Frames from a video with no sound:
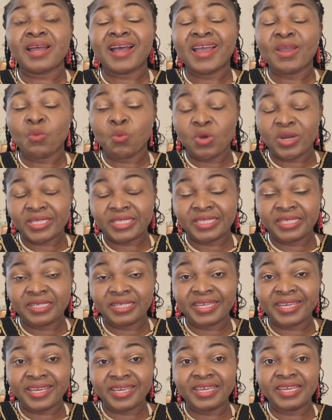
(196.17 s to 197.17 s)
I worked
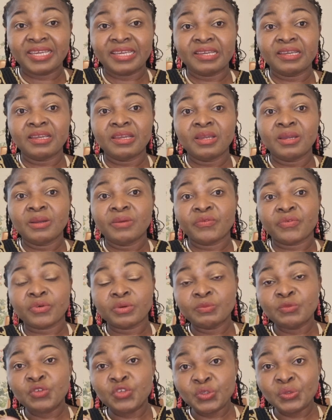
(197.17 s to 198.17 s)
in care
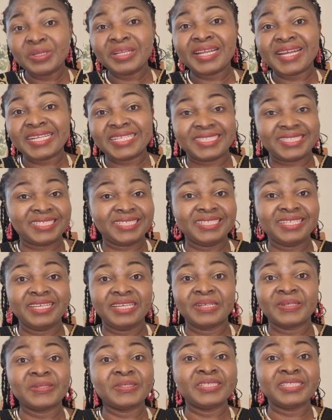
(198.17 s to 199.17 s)
from June last
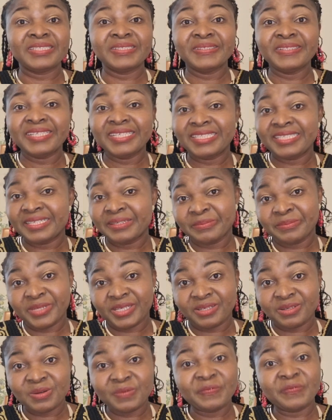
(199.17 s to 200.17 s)
year until
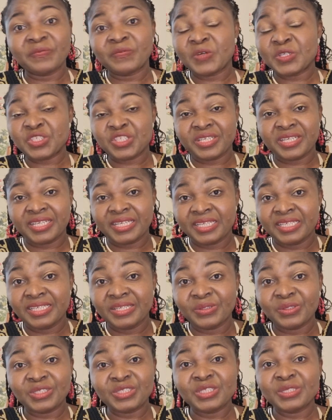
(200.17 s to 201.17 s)
December.
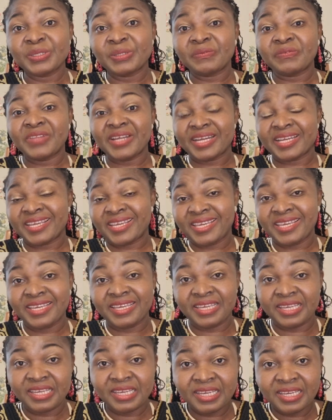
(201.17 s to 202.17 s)
Unfortunately, nothing of that
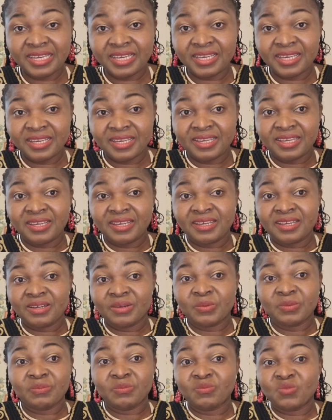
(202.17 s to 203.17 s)
care
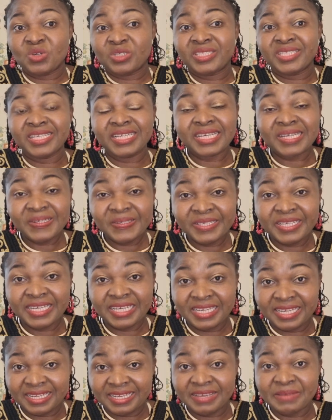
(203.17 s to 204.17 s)
was
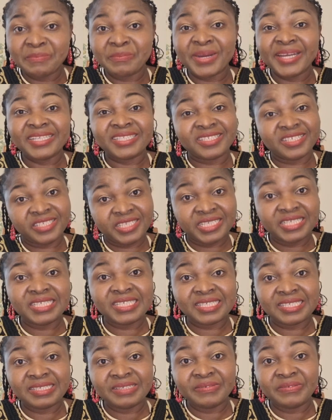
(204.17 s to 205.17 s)
included in my teaching
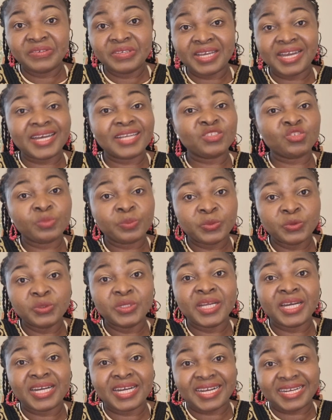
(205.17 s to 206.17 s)
CV. I had to
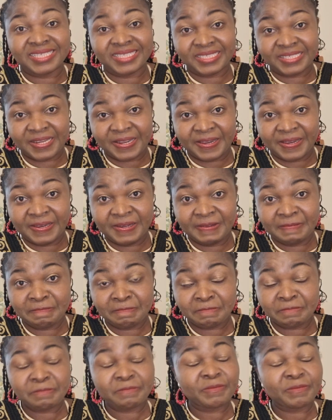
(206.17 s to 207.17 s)
put that aside.
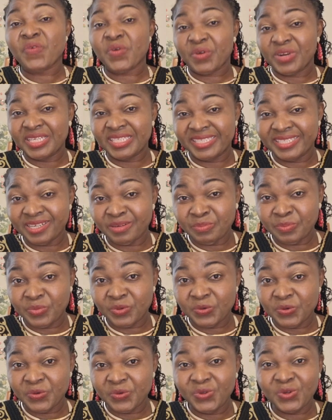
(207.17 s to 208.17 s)
For
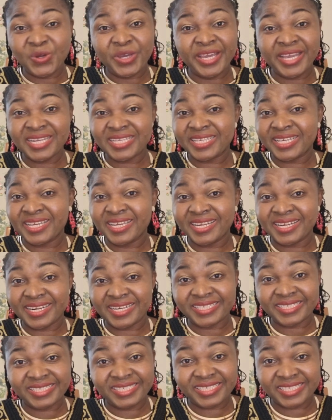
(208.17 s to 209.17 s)
example, your healthcare
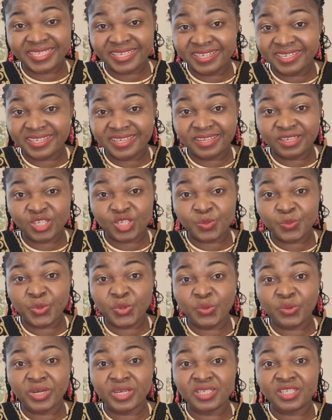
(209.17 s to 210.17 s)
assistant
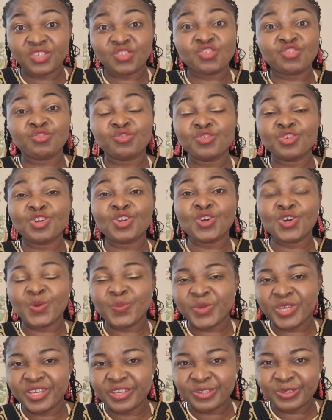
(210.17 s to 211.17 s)
experience shouldn't
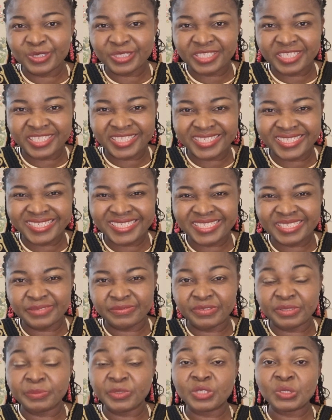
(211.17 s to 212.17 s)
come in your teaching
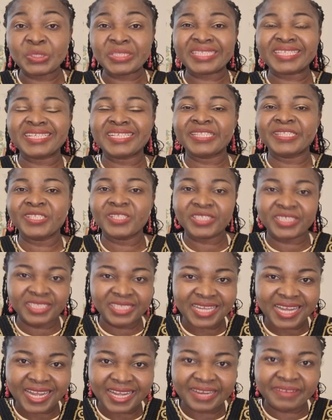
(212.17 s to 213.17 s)
CV because it
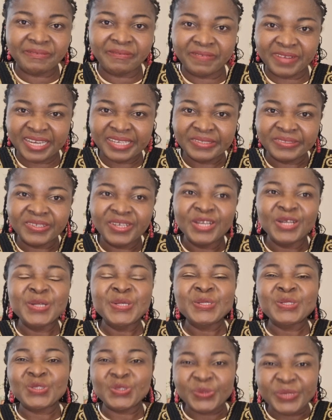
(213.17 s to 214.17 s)
doesn't add value
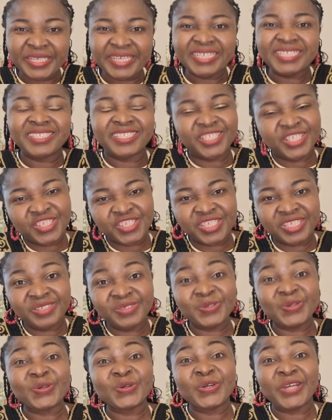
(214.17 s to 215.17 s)
to a
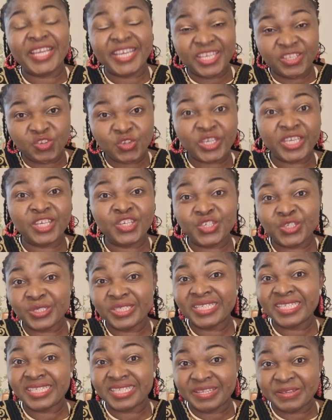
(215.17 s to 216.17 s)
teaching or
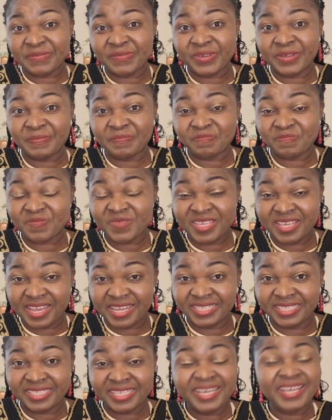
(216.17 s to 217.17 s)
education CV.
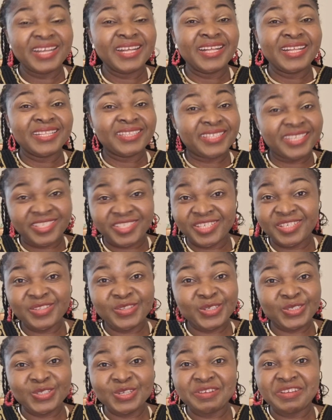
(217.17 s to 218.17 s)
Yes, teaching
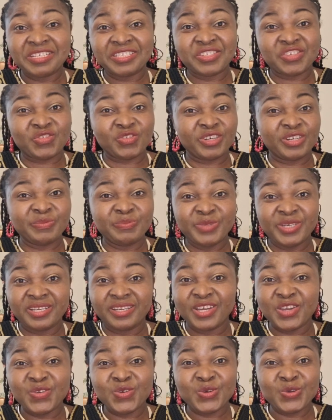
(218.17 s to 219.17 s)
does not necessarily mean
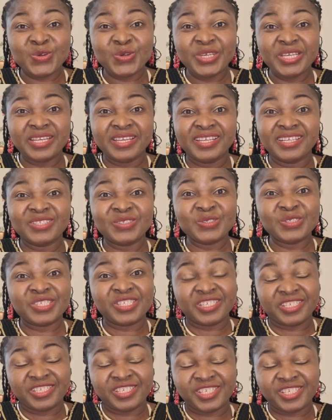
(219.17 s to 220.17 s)
that you're going there to
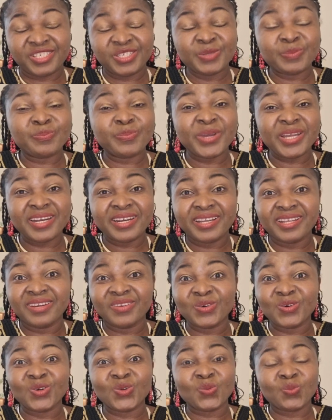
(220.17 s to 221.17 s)
teach,
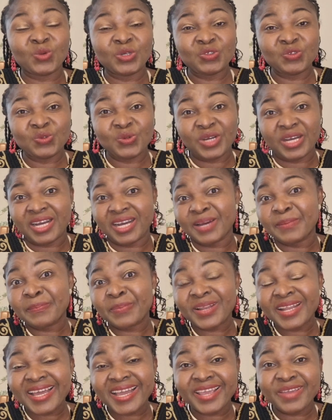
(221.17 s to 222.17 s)
depending on what you are
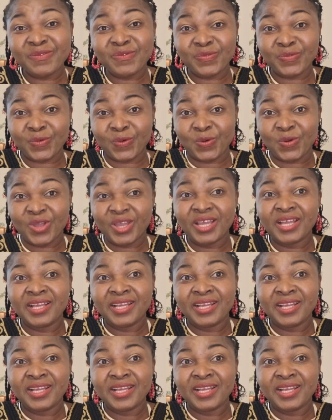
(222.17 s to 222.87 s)
applying for,